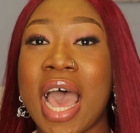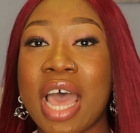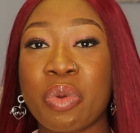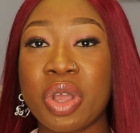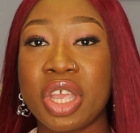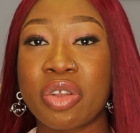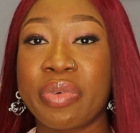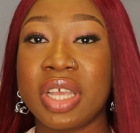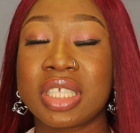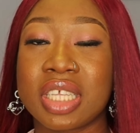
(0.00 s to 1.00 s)
Annual
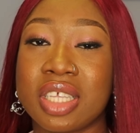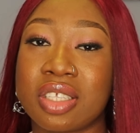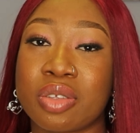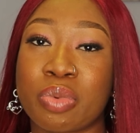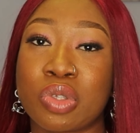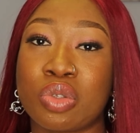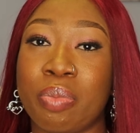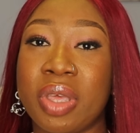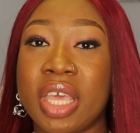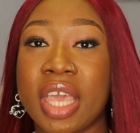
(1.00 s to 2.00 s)
increase is supposed to
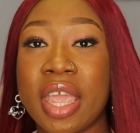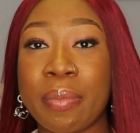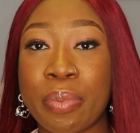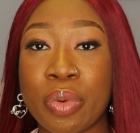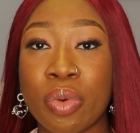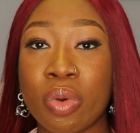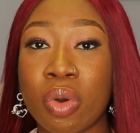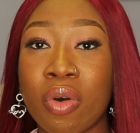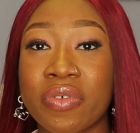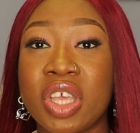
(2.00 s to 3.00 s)
be April
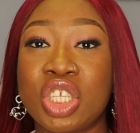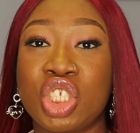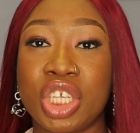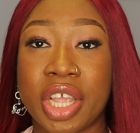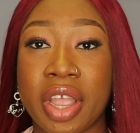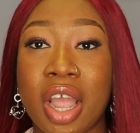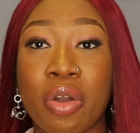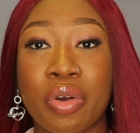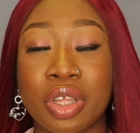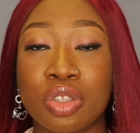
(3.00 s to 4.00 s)
of each year
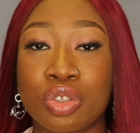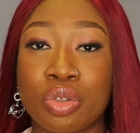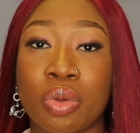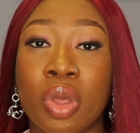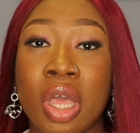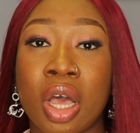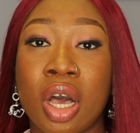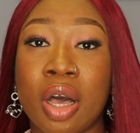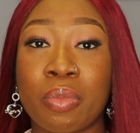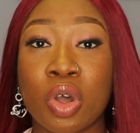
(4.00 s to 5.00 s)
according to
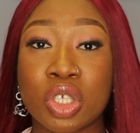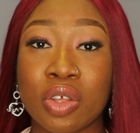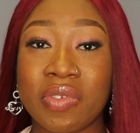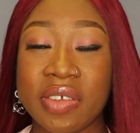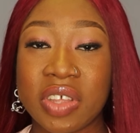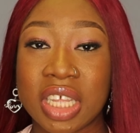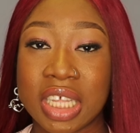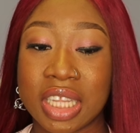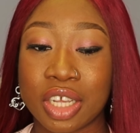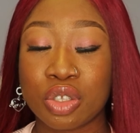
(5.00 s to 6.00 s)
um, cost of living
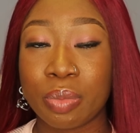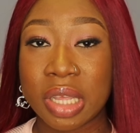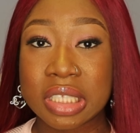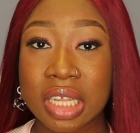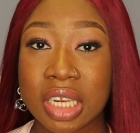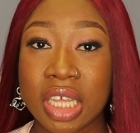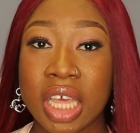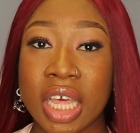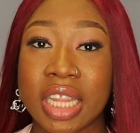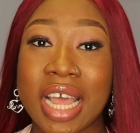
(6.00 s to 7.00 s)
index. So basically
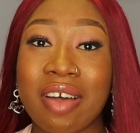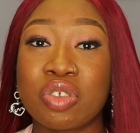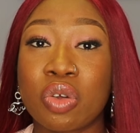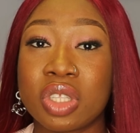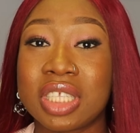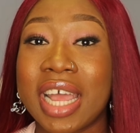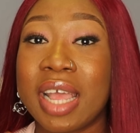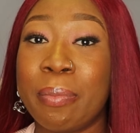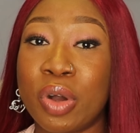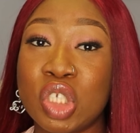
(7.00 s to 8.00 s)
they have to consider
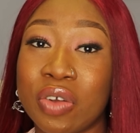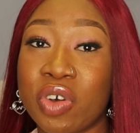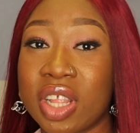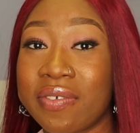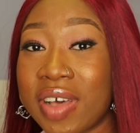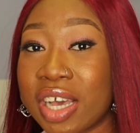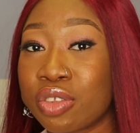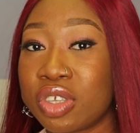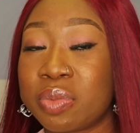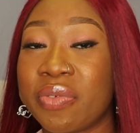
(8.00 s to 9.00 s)
a bunch of other
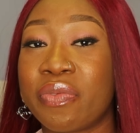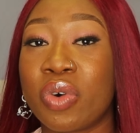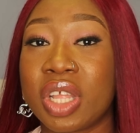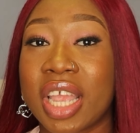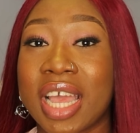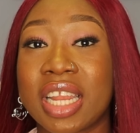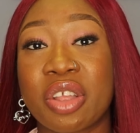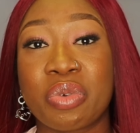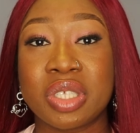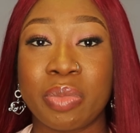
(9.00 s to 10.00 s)
factors before they can
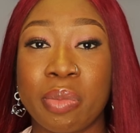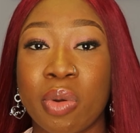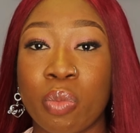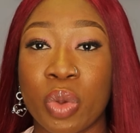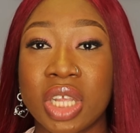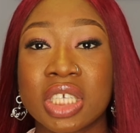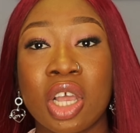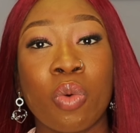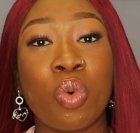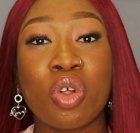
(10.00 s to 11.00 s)
increase minimum wage,
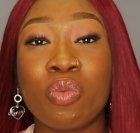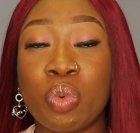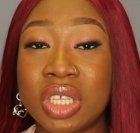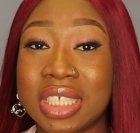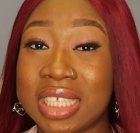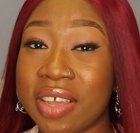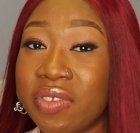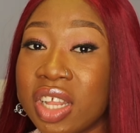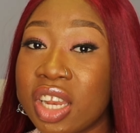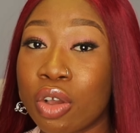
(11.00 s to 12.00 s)
one of which is
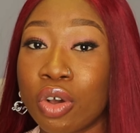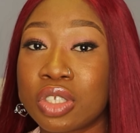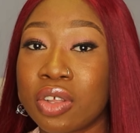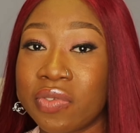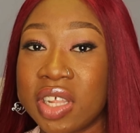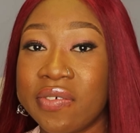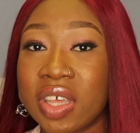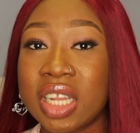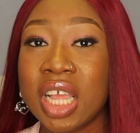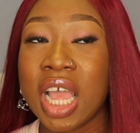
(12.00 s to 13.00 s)
definitely cost of
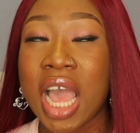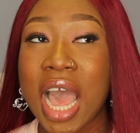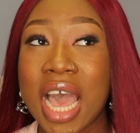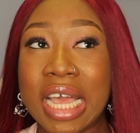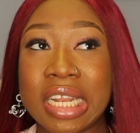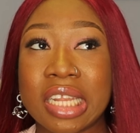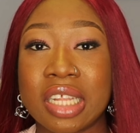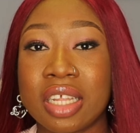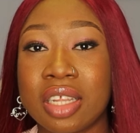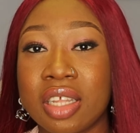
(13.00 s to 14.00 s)
living and
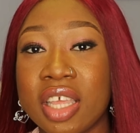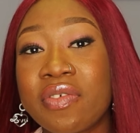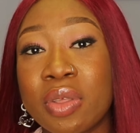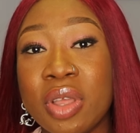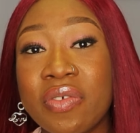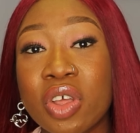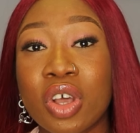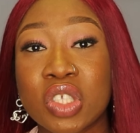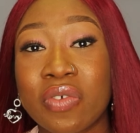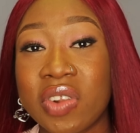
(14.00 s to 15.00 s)
if the if the
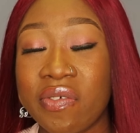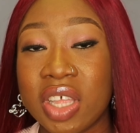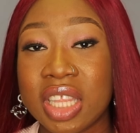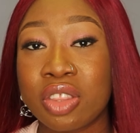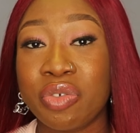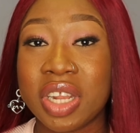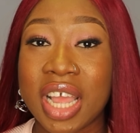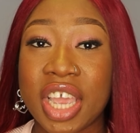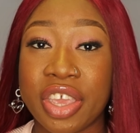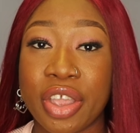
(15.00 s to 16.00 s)
cost of living during
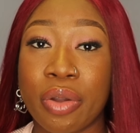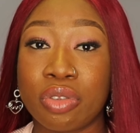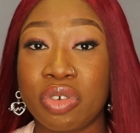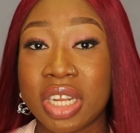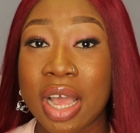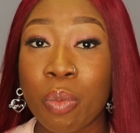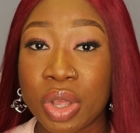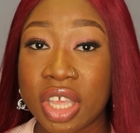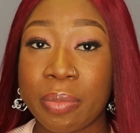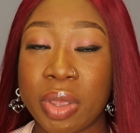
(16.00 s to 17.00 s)
that year or during that
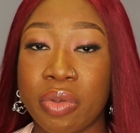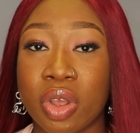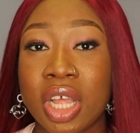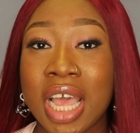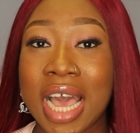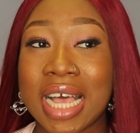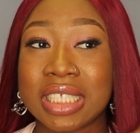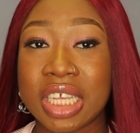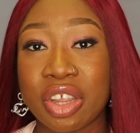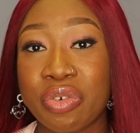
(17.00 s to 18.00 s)
one year period
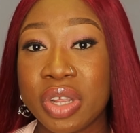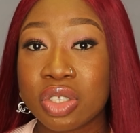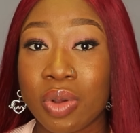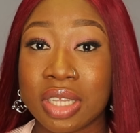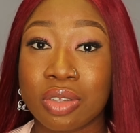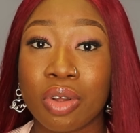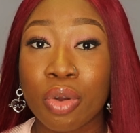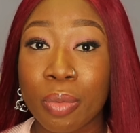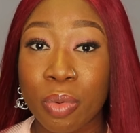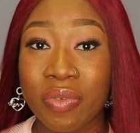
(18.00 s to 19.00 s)
has increased or has
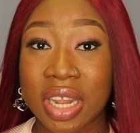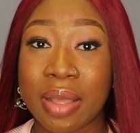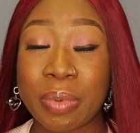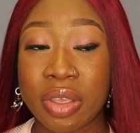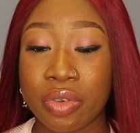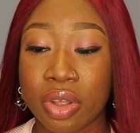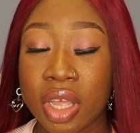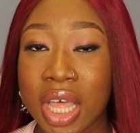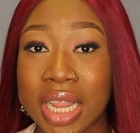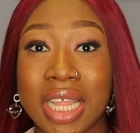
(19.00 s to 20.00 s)
up over that period
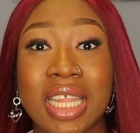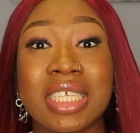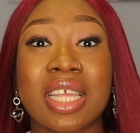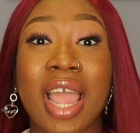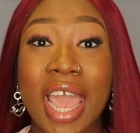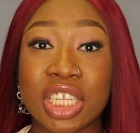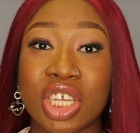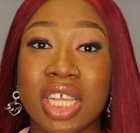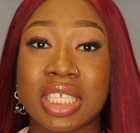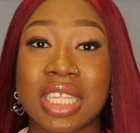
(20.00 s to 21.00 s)
then there's a high
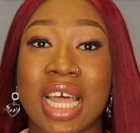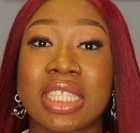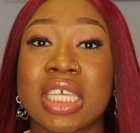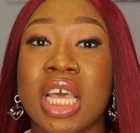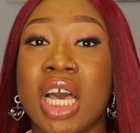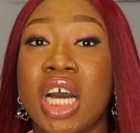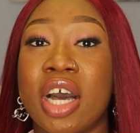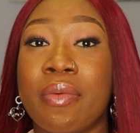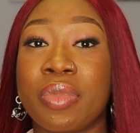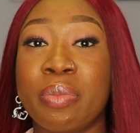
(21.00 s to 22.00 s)
chance that
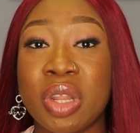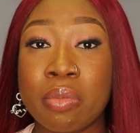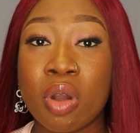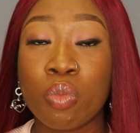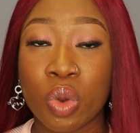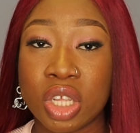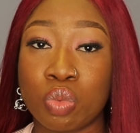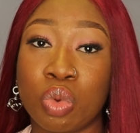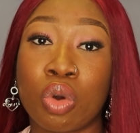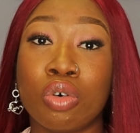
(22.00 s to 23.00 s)
um, the minimum wage
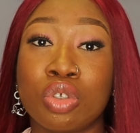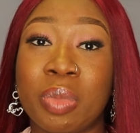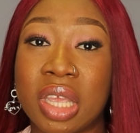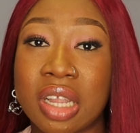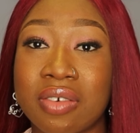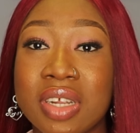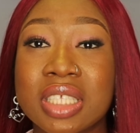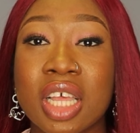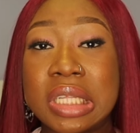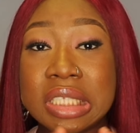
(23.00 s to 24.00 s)
would also be
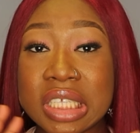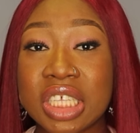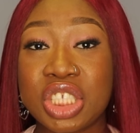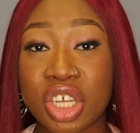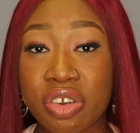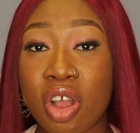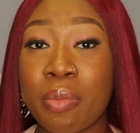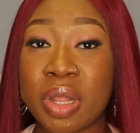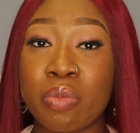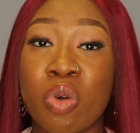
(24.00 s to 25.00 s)
increased but this is the
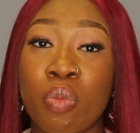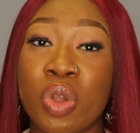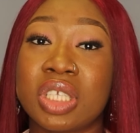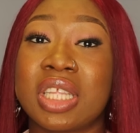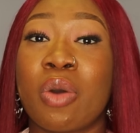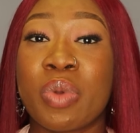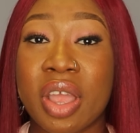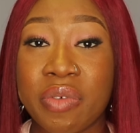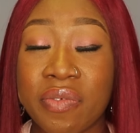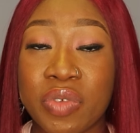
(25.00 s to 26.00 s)
general minimum wage that
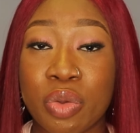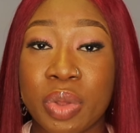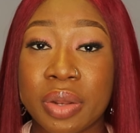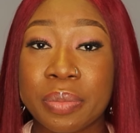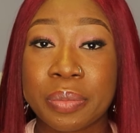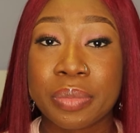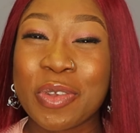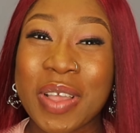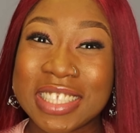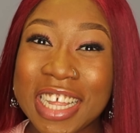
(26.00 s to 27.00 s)
we are reviewing
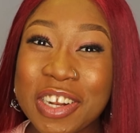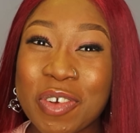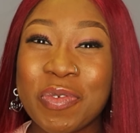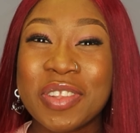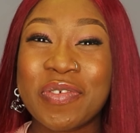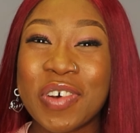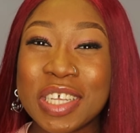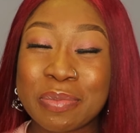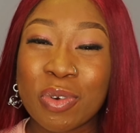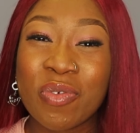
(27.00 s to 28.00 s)
so we are starting off with the
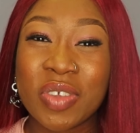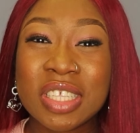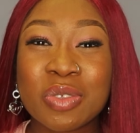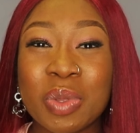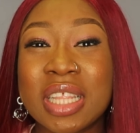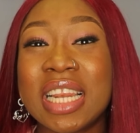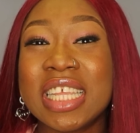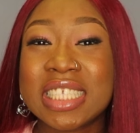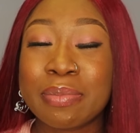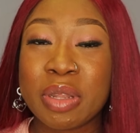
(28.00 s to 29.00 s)
first province with the
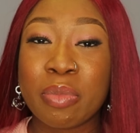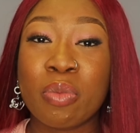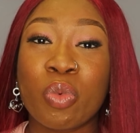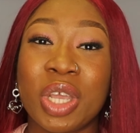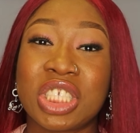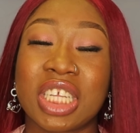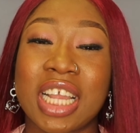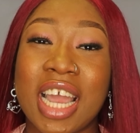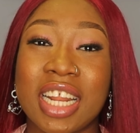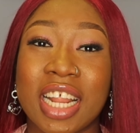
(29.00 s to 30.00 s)
least minimum wage in
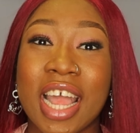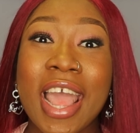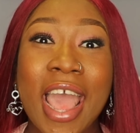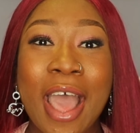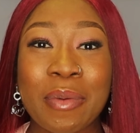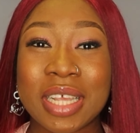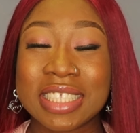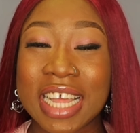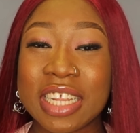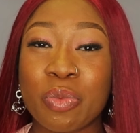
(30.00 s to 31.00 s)
Canada and we are
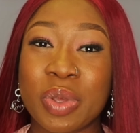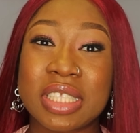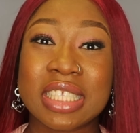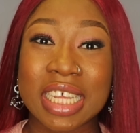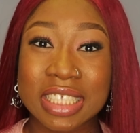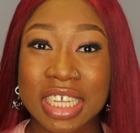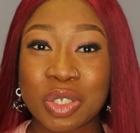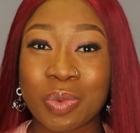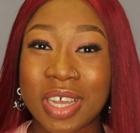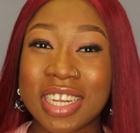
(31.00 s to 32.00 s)
starting with
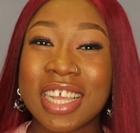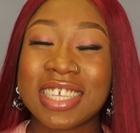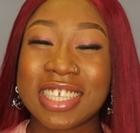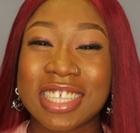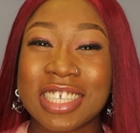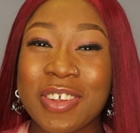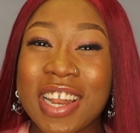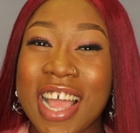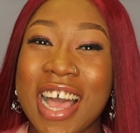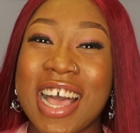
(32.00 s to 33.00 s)
Saskatchewan.
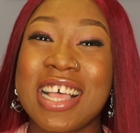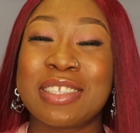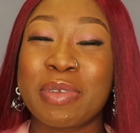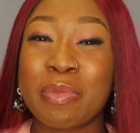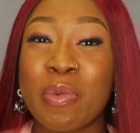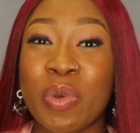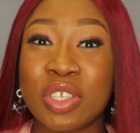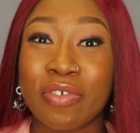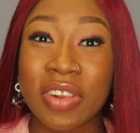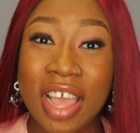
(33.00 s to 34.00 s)
Saskatchewan has minimum
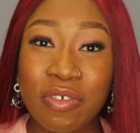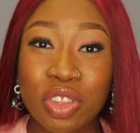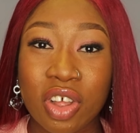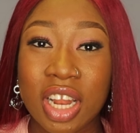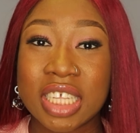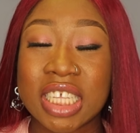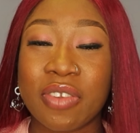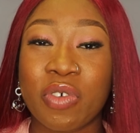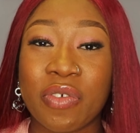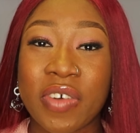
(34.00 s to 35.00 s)
wage of
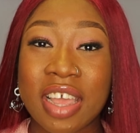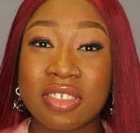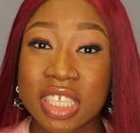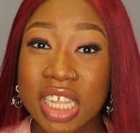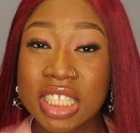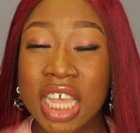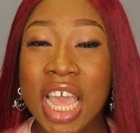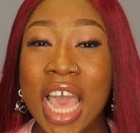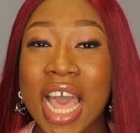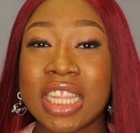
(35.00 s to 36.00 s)
$11.45
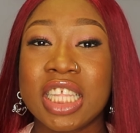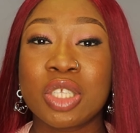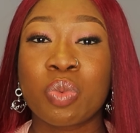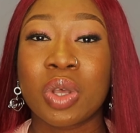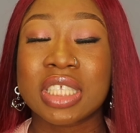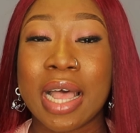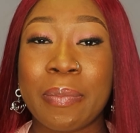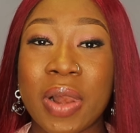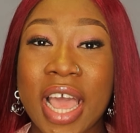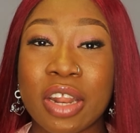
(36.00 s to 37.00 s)
and this was
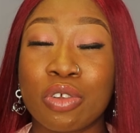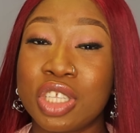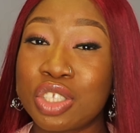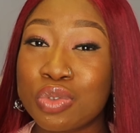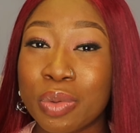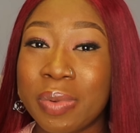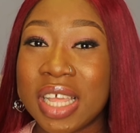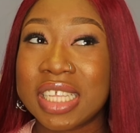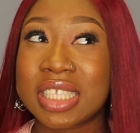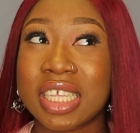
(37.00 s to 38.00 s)
applied or this took
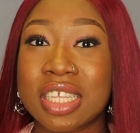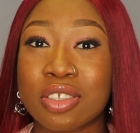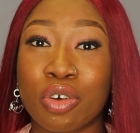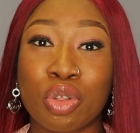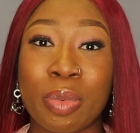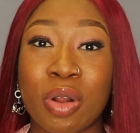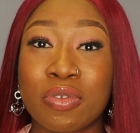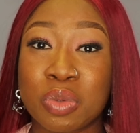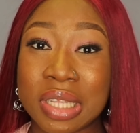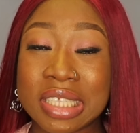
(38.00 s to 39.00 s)
place since October
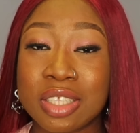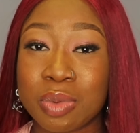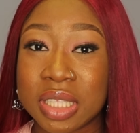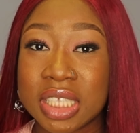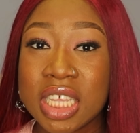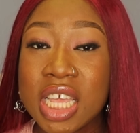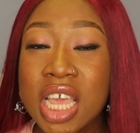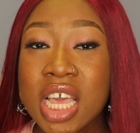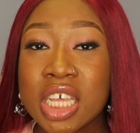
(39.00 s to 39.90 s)
of 2020.